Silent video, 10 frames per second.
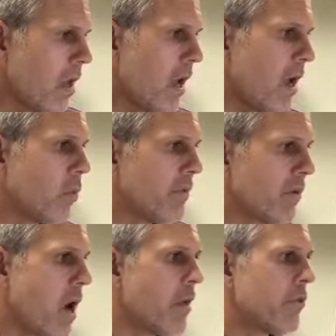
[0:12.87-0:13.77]
We've
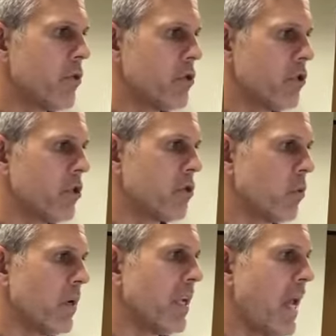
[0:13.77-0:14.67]
gone through, just as a
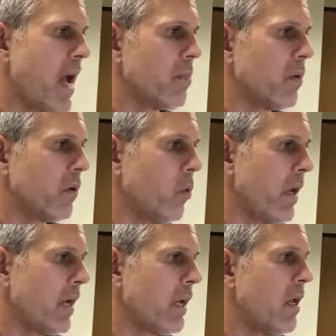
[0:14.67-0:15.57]
recap real
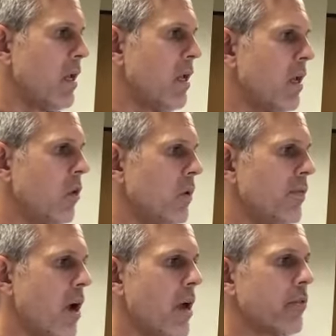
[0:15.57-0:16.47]
quick,
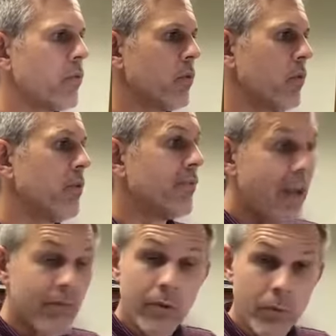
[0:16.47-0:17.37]
we've gone through the
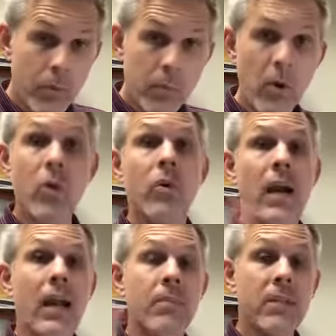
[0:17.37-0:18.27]
504
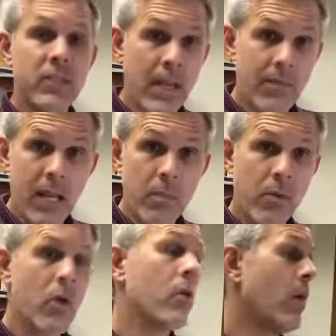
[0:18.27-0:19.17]
program, the 7A
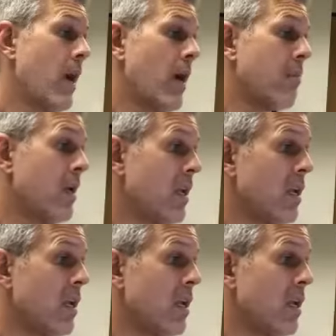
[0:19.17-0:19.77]
program,